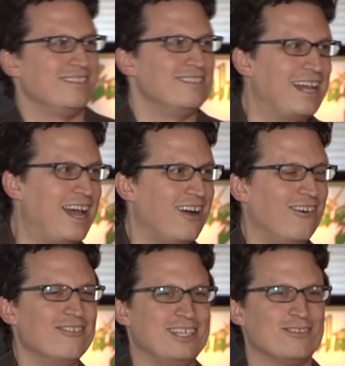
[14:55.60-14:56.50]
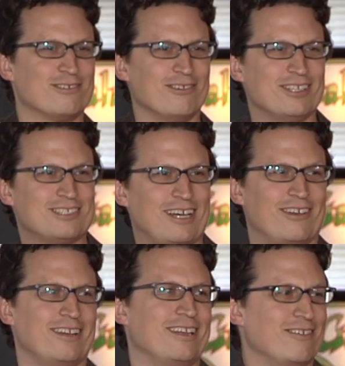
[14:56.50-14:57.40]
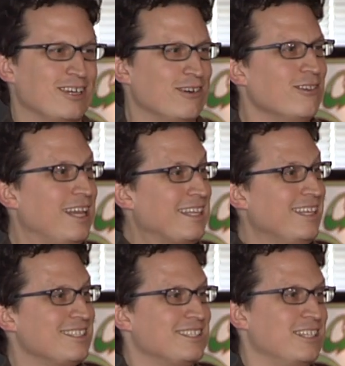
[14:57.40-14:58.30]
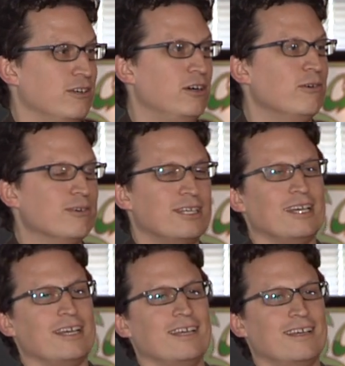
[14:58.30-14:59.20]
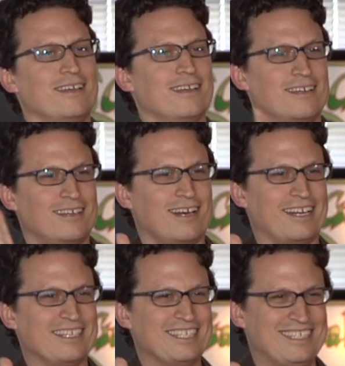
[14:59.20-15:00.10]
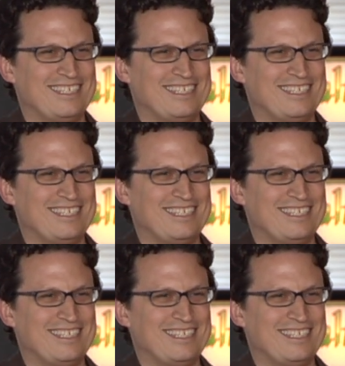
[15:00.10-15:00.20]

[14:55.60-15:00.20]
Now we can throw this out. They can go like this, and they go, oh, okay, got it.